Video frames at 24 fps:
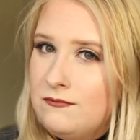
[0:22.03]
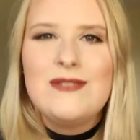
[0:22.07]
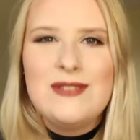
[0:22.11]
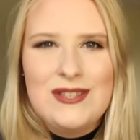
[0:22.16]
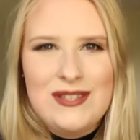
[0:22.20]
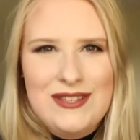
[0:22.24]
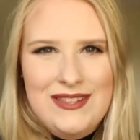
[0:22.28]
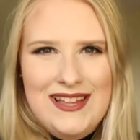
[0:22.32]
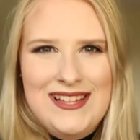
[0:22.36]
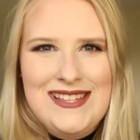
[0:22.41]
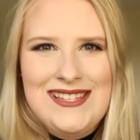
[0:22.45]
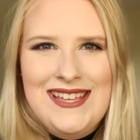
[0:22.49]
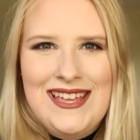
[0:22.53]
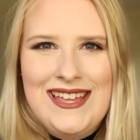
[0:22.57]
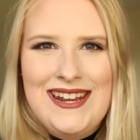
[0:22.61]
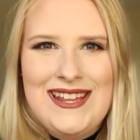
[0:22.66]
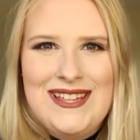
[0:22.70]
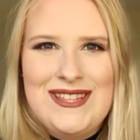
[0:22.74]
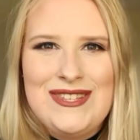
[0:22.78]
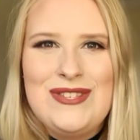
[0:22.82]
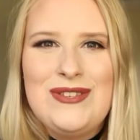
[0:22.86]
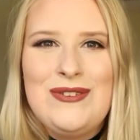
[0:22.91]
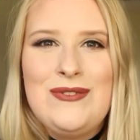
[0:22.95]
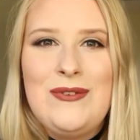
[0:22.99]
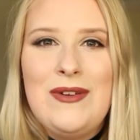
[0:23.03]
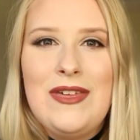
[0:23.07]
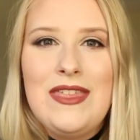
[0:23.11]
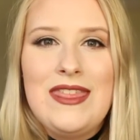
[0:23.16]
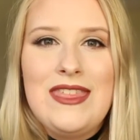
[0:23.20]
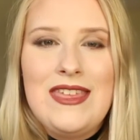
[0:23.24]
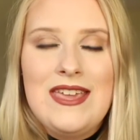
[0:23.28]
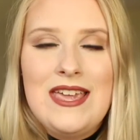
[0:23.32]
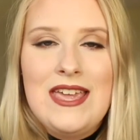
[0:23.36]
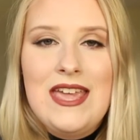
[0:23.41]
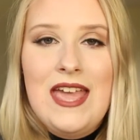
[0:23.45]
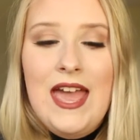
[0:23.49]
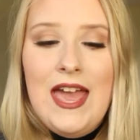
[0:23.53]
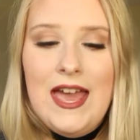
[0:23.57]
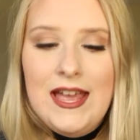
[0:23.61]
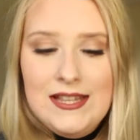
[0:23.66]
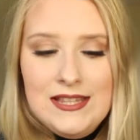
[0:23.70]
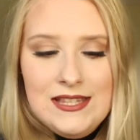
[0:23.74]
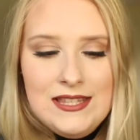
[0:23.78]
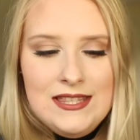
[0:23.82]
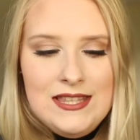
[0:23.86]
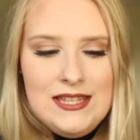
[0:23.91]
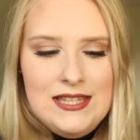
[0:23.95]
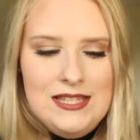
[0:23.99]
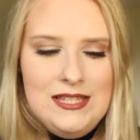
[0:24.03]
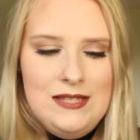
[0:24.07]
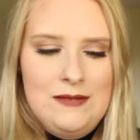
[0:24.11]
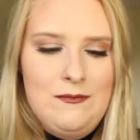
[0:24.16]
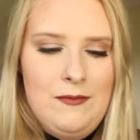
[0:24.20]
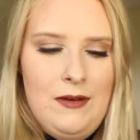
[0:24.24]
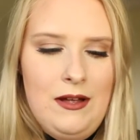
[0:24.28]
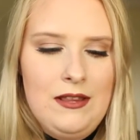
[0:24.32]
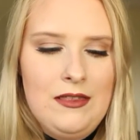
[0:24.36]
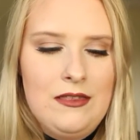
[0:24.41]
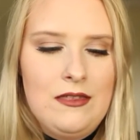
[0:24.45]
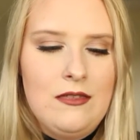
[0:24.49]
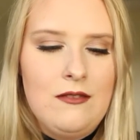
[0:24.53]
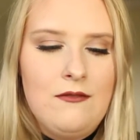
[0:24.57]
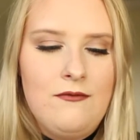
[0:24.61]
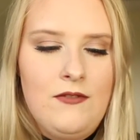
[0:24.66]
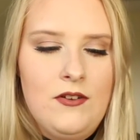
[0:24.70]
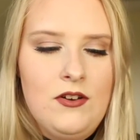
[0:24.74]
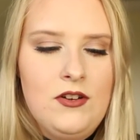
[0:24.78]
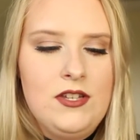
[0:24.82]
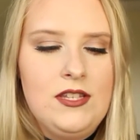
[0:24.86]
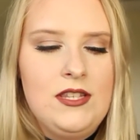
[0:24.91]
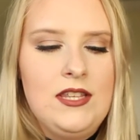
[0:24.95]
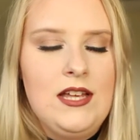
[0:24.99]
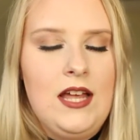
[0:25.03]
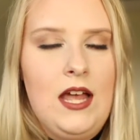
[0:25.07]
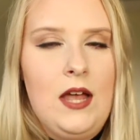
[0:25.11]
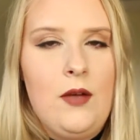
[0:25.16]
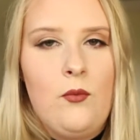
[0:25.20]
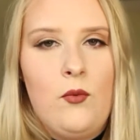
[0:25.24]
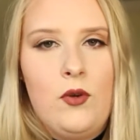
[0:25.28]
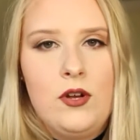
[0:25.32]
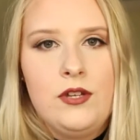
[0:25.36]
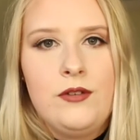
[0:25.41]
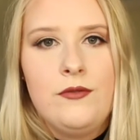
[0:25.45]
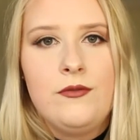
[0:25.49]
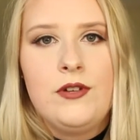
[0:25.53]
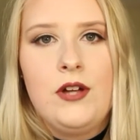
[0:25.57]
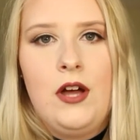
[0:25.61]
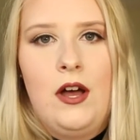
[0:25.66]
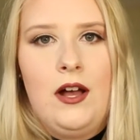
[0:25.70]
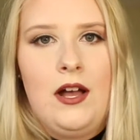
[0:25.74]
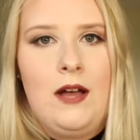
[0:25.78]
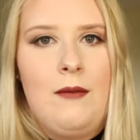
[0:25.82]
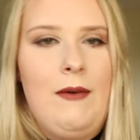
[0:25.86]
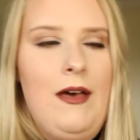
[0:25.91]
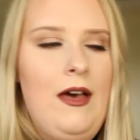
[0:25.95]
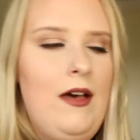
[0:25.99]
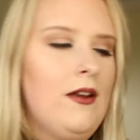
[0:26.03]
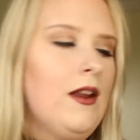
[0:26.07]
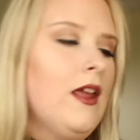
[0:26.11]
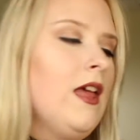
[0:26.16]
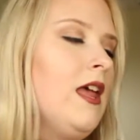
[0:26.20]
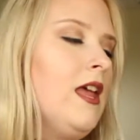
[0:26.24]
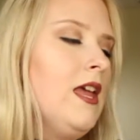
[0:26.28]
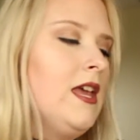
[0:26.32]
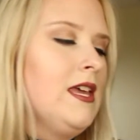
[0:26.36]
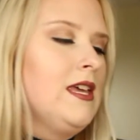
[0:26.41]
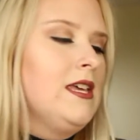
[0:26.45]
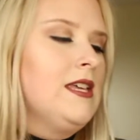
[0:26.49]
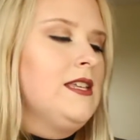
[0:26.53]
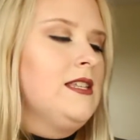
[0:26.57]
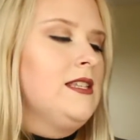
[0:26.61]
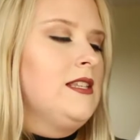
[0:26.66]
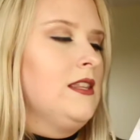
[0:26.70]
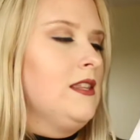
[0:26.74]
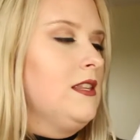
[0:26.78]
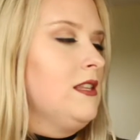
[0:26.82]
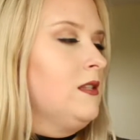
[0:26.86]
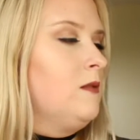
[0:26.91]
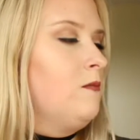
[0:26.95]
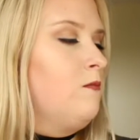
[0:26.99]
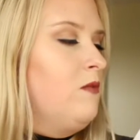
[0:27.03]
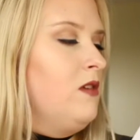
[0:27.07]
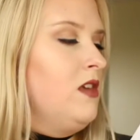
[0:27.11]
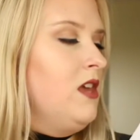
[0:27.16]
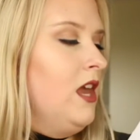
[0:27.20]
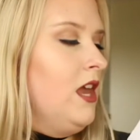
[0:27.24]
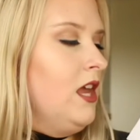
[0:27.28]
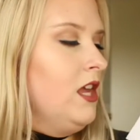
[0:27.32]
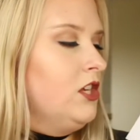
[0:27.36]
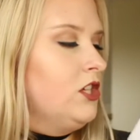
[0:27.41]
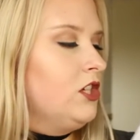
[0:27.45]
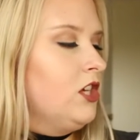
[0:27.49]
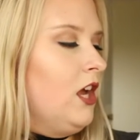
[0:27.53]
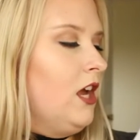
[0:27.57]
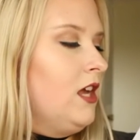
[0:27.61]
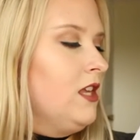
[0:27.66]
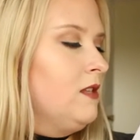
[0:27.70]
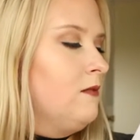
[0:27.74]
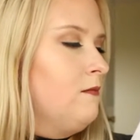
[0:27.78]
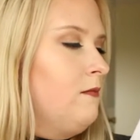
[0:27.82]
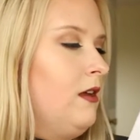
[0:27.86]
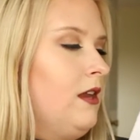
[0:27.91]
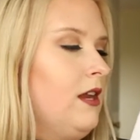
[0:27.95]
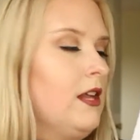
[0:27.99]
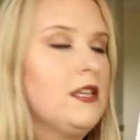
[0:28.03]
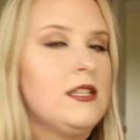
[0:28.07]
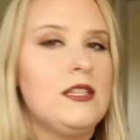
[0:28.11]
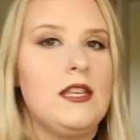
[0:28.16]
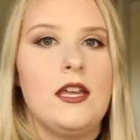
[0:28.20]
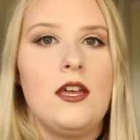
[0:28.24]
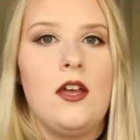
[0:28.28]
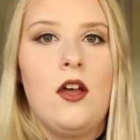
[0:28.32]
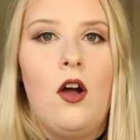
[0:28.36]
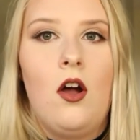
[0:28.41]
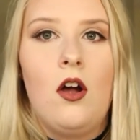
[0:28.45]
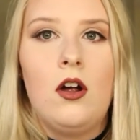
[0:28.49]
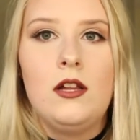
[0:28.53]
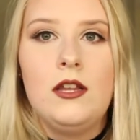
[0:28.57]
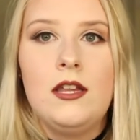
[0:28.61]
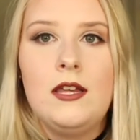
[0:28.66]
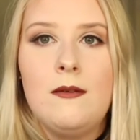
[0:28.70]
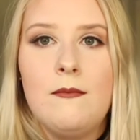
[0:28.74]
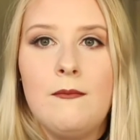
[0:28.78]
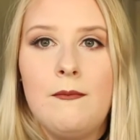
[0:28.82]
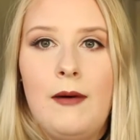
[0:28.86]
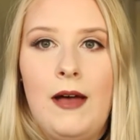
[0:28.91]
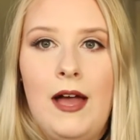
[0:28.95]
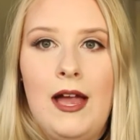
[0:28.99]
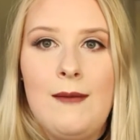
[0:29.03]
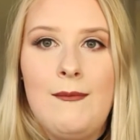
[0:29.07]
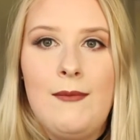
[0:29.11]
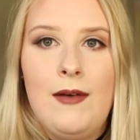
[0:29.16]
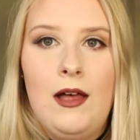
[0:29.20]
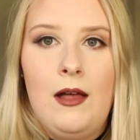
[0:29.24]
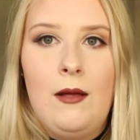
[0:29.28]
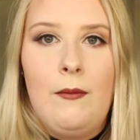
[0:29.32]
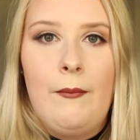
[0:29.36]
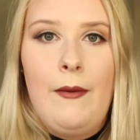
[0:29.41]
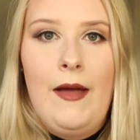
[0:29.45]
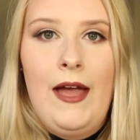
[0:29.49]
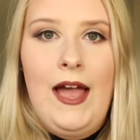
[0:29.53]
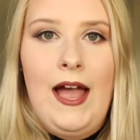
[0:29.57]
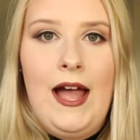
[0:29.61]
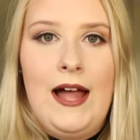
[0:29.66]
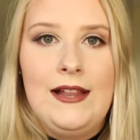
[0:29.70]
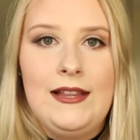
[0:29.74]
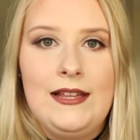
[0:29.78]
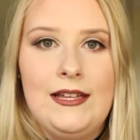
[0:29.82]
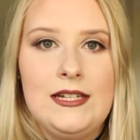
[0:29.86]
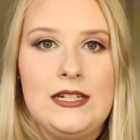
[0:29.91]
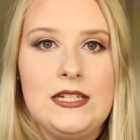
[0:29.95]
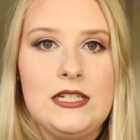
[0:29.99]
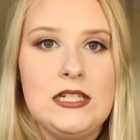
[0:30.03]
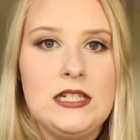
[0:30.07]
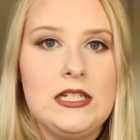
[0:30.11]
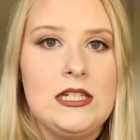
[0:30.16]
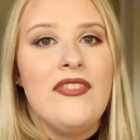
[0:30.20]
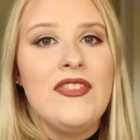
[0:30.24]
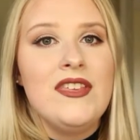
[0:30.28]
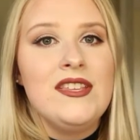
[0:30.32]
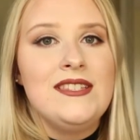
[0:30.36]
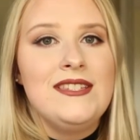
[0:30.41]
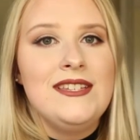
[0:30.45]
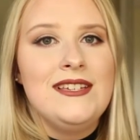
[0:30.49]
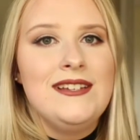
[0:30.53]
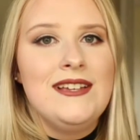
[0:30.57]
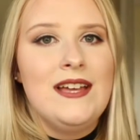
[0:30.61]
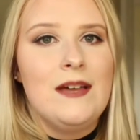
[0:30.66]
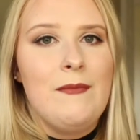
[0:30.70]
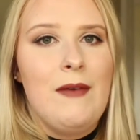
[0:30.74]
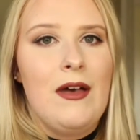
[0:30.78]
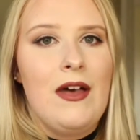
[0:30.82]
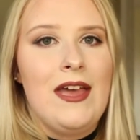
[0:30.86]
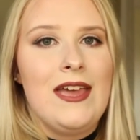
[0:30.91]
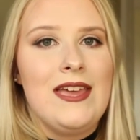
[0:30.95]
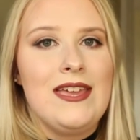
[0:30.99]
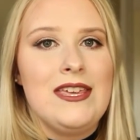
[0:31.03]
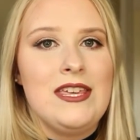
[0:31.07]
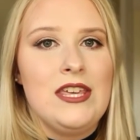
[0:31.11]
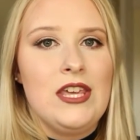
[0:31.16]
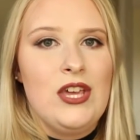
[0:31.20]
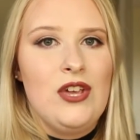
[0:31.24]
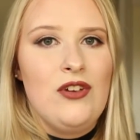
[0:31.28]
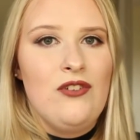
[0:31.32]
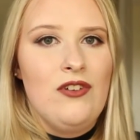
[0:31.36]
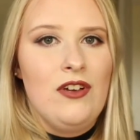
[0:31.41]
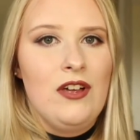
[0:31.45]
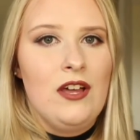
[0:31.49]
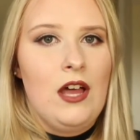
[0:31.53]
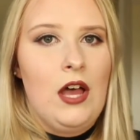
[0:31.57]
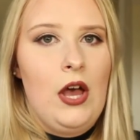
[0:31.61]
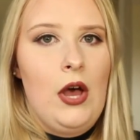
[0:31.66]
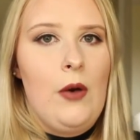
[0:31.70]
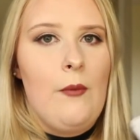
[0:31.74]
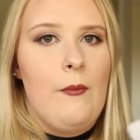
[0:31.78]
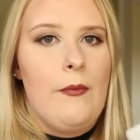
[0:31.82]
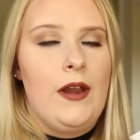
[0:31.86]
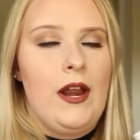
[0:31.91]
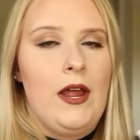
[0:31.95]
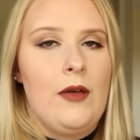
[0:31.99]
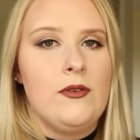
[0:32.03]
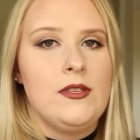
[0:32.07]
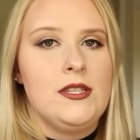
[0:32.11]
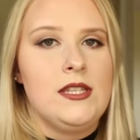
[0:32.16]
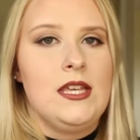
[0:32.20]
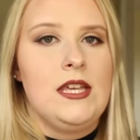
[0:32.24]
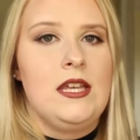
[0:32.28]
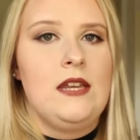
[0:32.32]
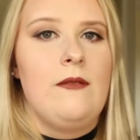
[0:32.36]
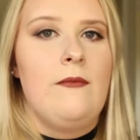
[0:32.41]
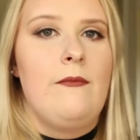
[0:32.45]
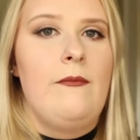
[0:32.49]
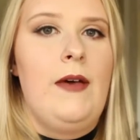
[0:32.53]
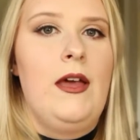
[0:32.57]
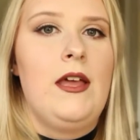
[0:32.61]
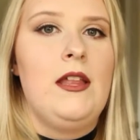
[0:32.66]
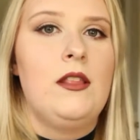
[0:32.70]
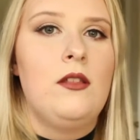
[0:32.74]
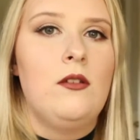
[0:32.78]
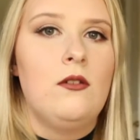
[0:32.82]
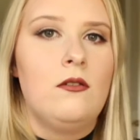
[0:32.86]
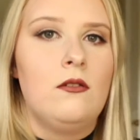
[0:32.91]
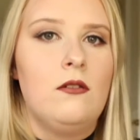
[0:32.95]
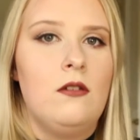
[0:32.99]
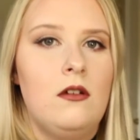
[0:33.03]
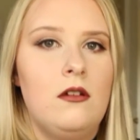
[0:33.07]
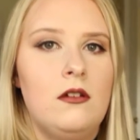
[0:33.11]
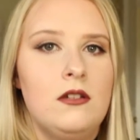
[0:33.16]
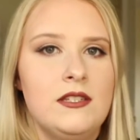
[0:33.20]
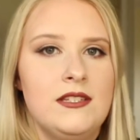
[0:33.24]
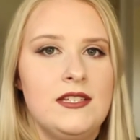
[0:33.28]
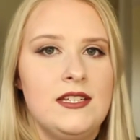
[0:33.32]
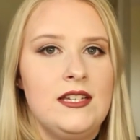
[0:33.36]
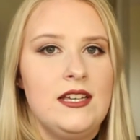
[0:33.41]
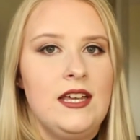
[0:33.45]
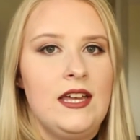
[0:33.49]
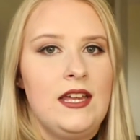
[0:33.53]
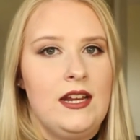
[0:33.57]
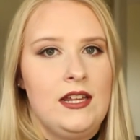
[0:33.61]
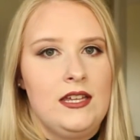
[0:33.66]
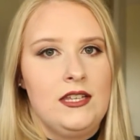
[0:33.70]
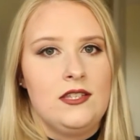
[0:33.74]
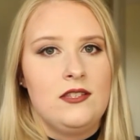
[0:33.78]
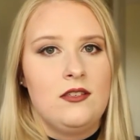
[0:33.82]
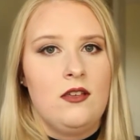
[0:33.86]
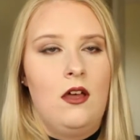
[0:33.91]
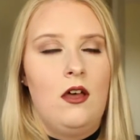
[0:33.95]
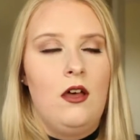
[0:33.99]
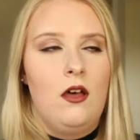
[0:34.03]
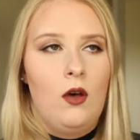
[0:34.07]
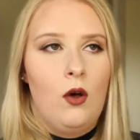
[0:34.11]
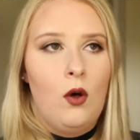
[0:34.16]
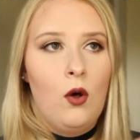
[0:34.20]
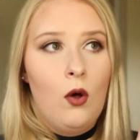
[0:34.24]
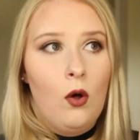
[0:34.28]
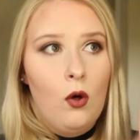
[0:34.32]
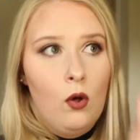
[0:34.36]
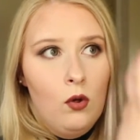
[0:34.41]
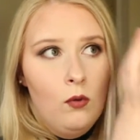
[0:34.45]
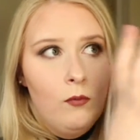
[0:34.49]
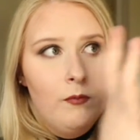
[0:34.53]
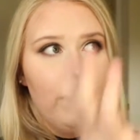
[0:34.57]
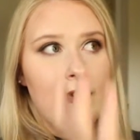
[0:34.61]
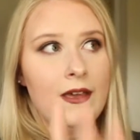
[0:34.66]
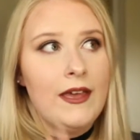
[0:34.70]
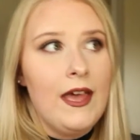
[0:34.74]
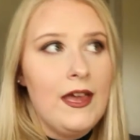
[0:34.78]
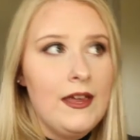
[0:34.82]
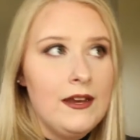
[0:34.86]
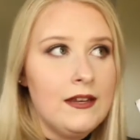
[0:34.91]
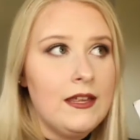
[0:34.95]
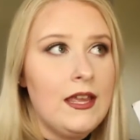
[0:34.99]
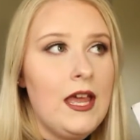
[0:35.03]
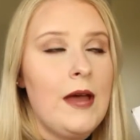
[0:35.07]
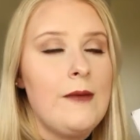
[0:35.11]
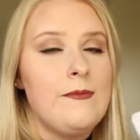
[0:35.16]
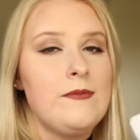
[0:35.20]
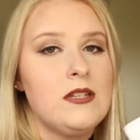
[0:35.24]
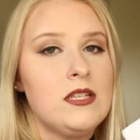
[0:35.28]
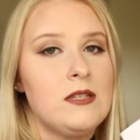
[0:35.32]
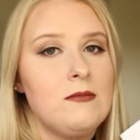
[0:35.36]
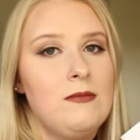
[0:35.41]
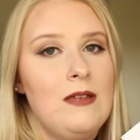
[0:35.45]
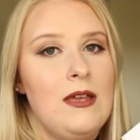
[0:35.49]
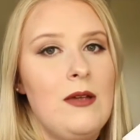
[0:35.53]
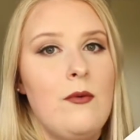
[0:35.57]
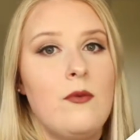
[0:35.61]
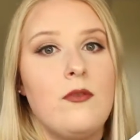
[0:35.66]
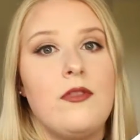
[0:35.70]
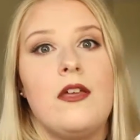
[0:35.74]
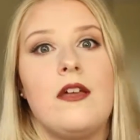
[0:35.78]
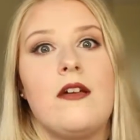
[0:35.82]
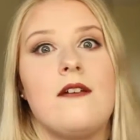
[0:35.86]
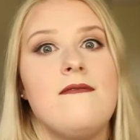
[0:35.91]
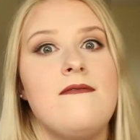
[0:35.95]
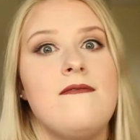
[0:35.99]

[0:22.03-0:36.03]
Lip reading: So let's get into the hits this month. The first thing I want to talk about is this BH Cosmetics and Carli Bybel palette. This did come out a year ago, but I was in my local Ulta and I saw a whole big end cap display with like